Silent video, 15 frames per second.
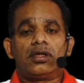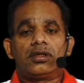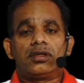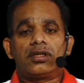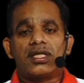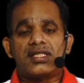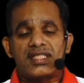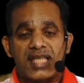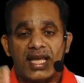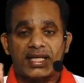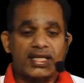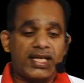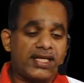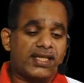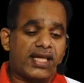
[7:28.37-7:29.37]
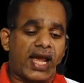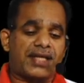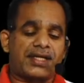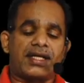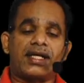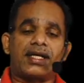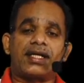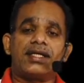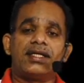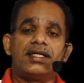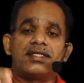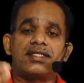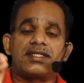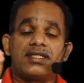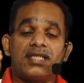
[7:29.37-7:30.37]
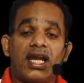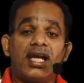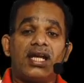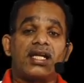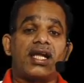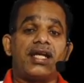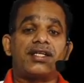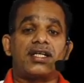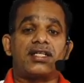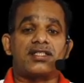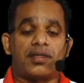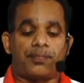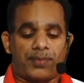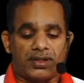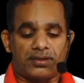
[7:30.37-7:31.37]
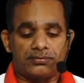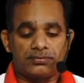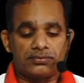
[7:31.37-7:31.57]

the second category is nil rated supply.